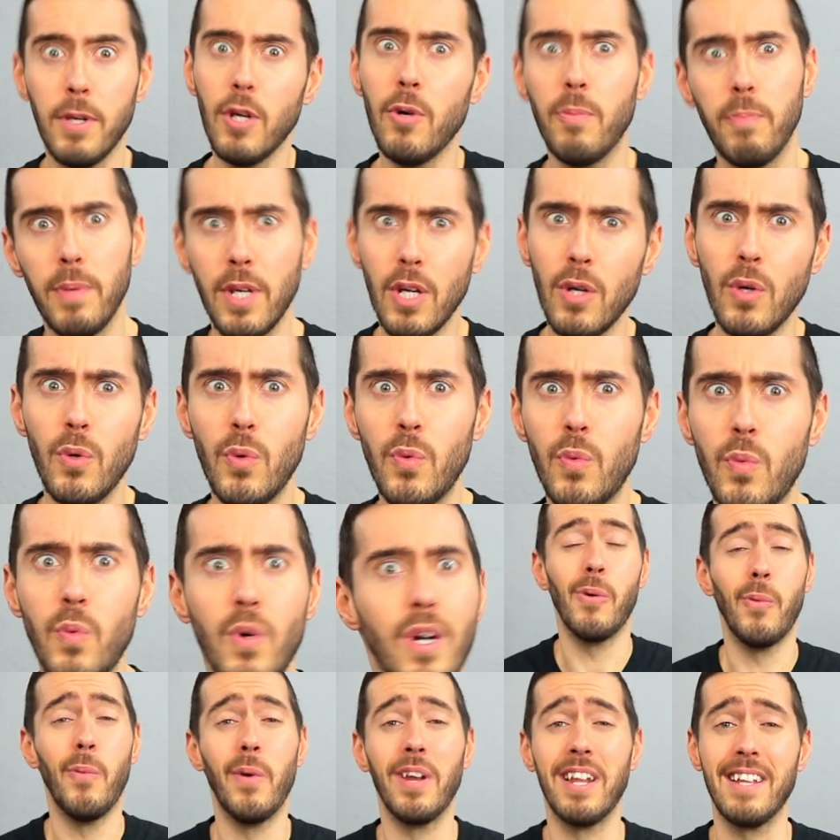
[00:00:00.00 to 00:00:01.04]
pew
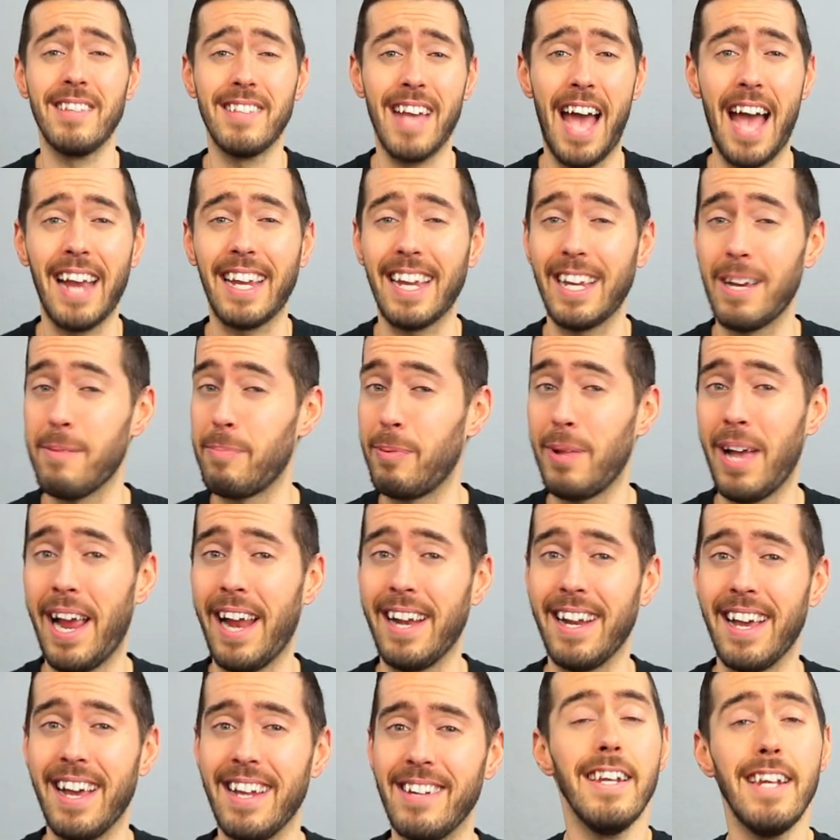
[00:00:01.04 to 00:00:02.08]
pew when attacking a
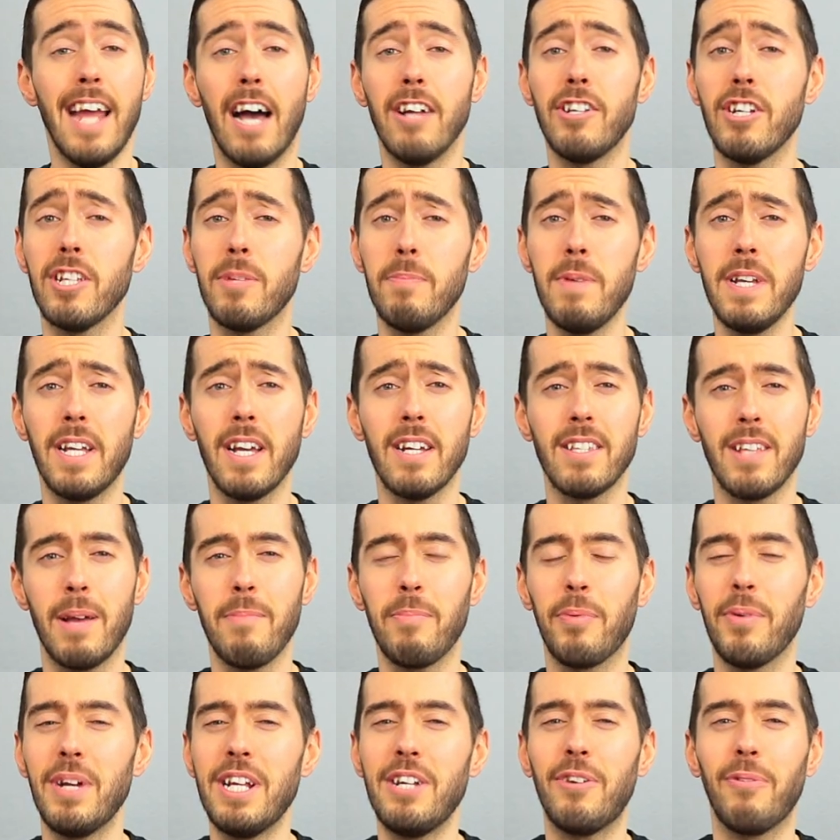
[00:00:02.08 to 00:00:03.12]
planet. Now just because
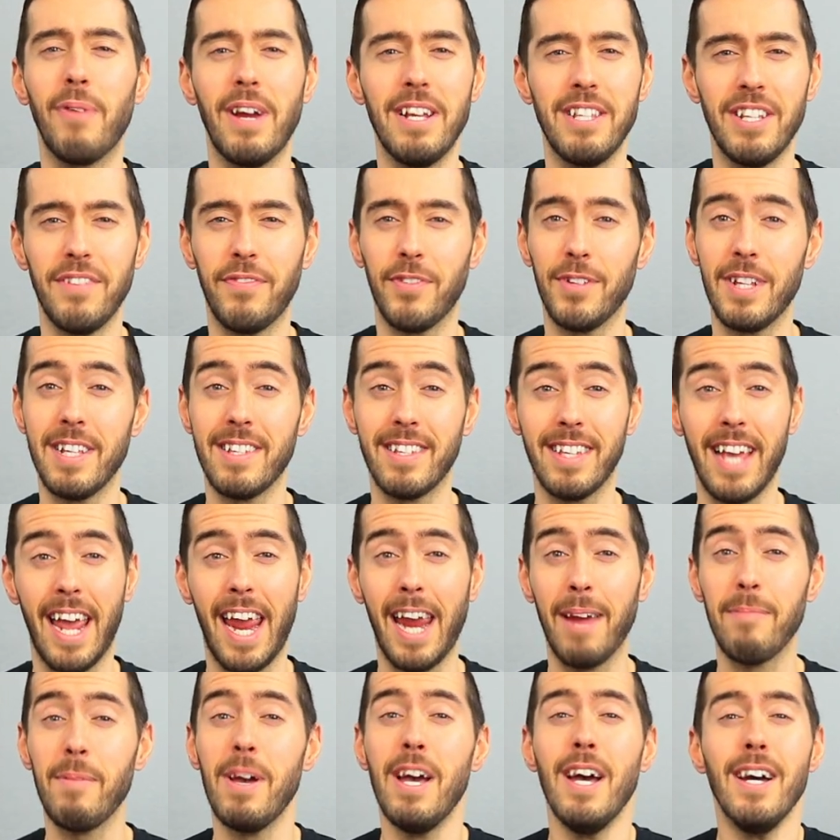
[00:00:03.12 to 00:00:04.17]
I'm pretty crazy for this
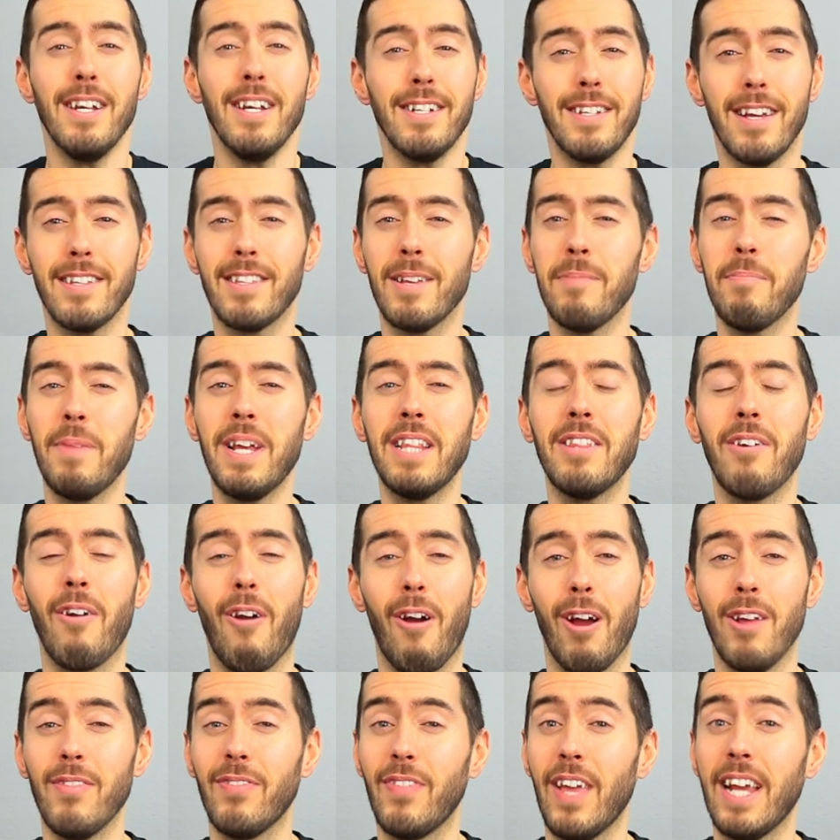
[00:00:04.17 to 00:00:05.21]
game doesn't mean there
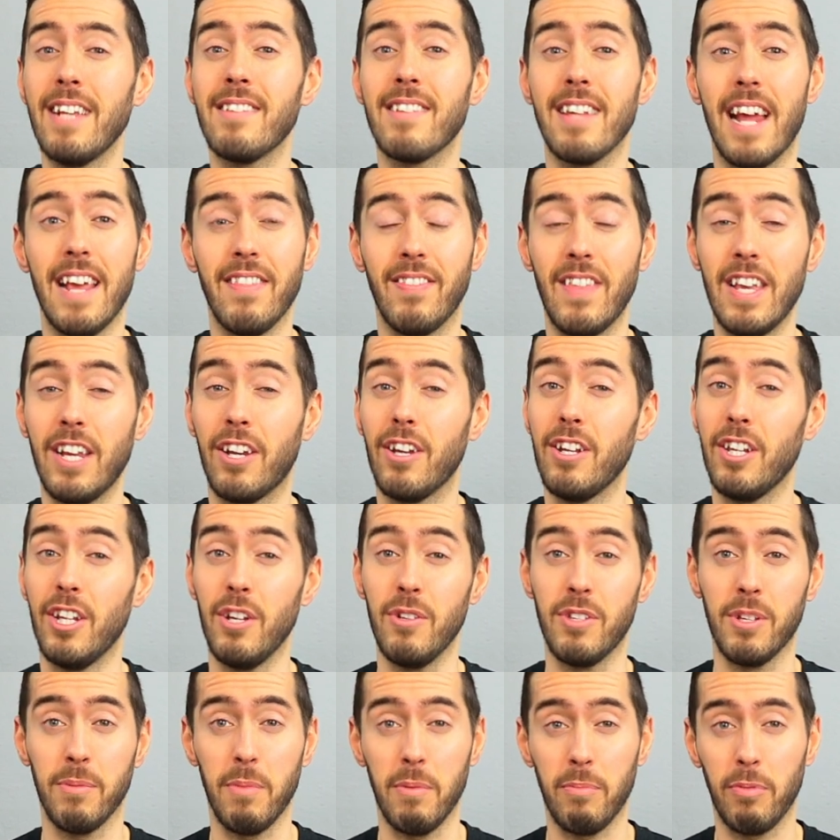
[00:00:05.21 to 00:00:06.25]
aren't things that I think could
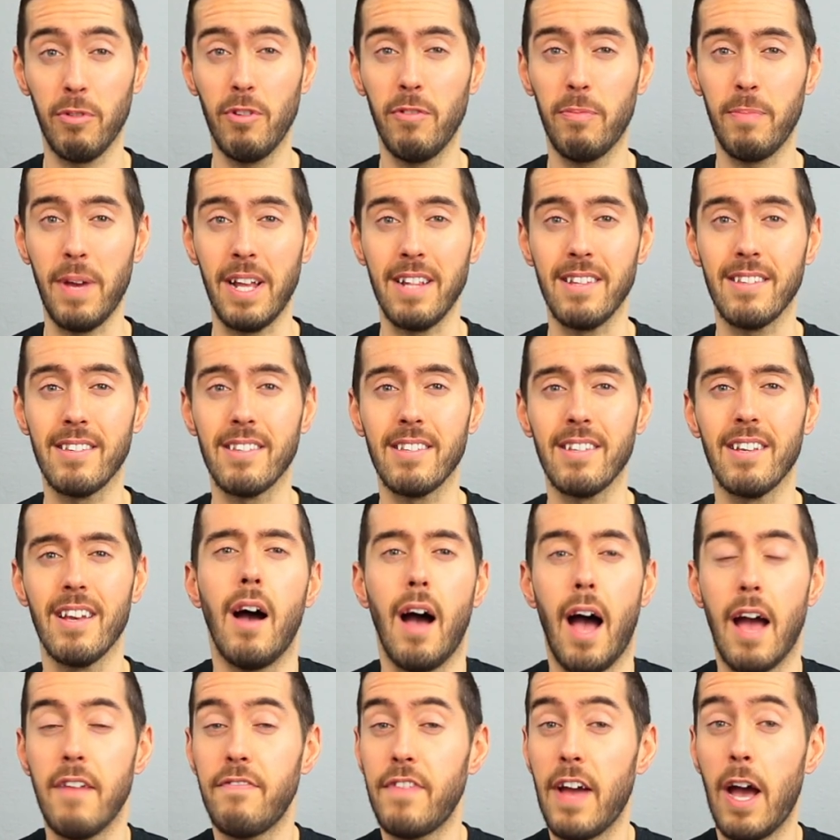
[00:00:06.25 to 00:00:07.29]
use some improvements.
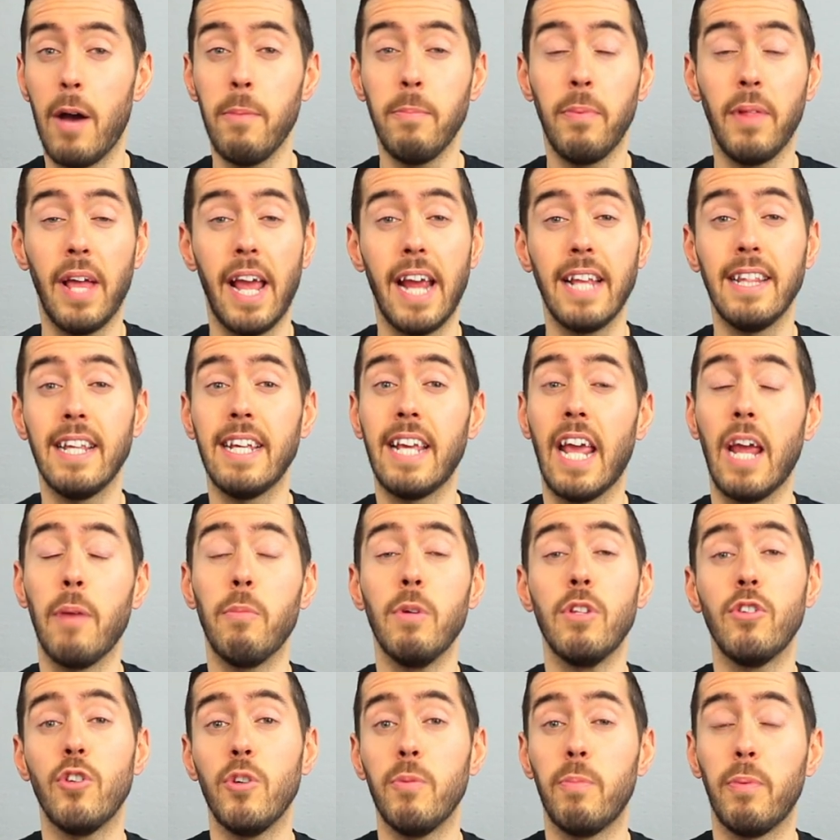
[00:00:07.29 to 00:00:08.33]
I found playing the game
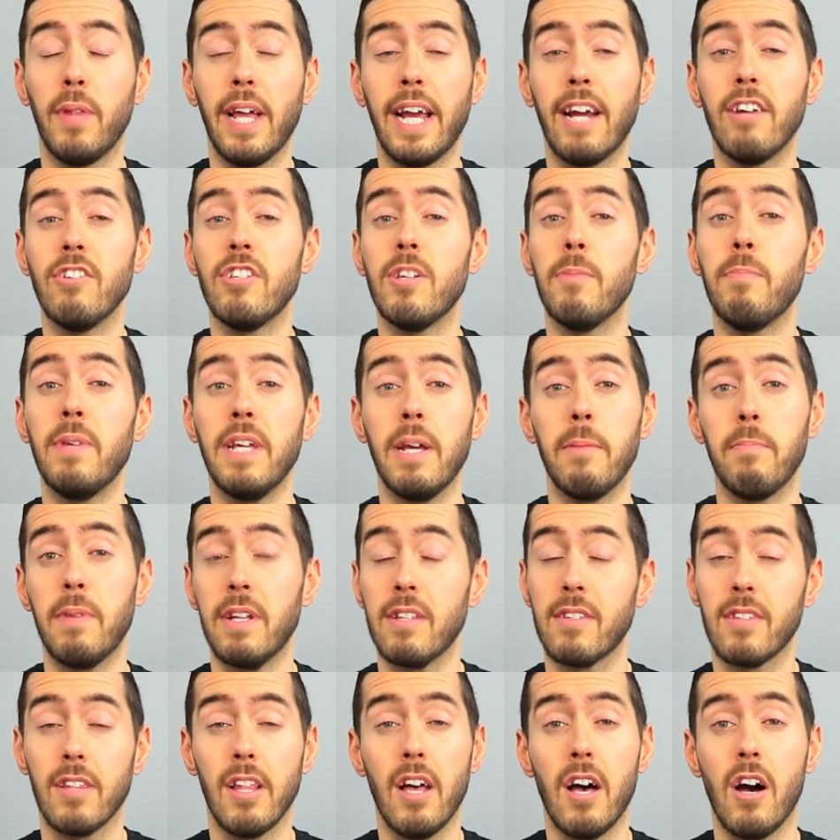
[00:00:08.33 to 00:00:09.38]
with two players to be a bit
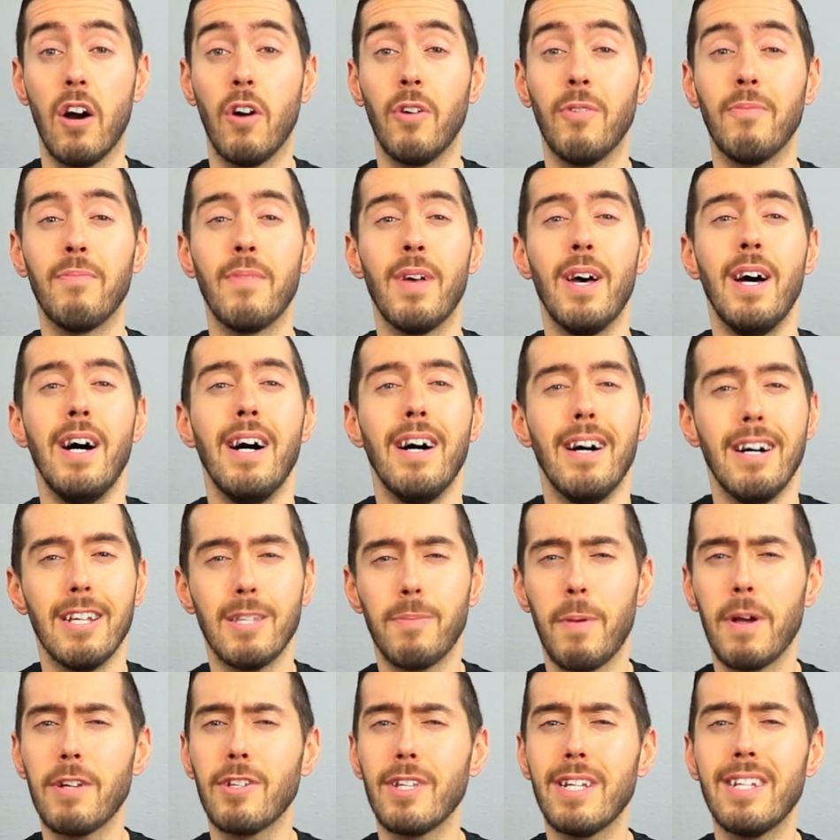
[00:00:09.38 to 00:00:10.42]
slow,
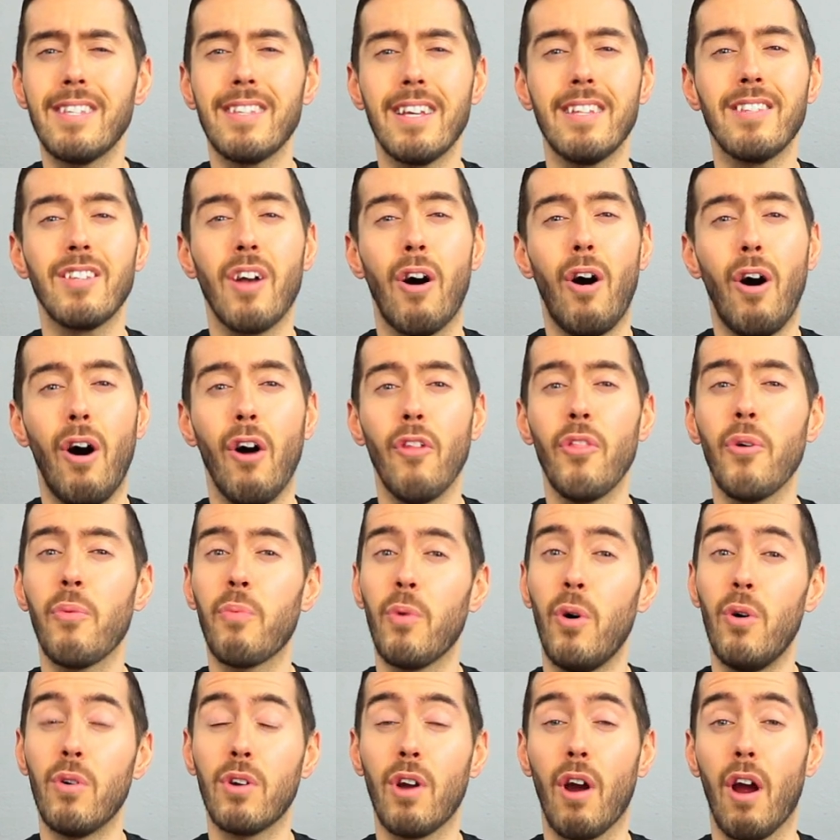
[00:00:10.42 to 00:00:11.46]
especially since all the
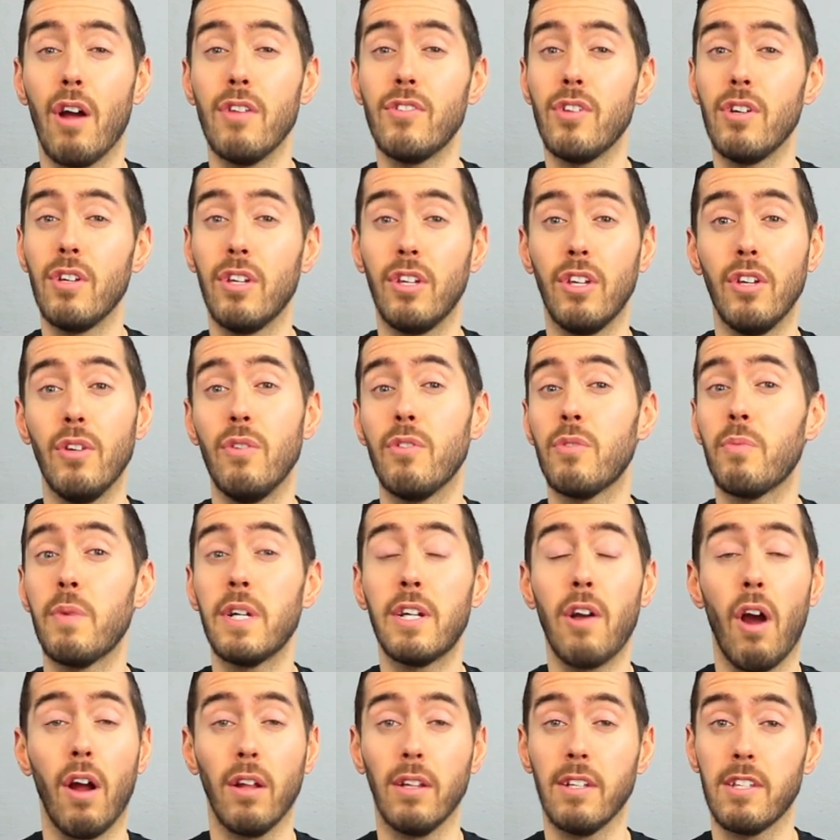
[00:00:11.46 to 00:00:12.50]
role cards are used
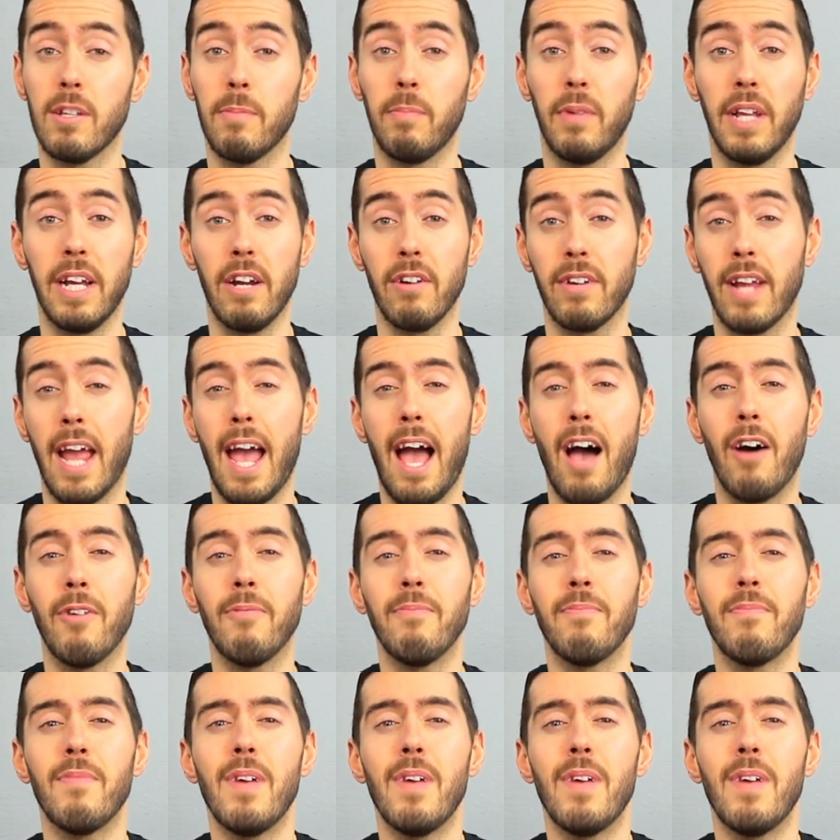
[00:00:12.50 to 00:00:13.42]
regardless of player count.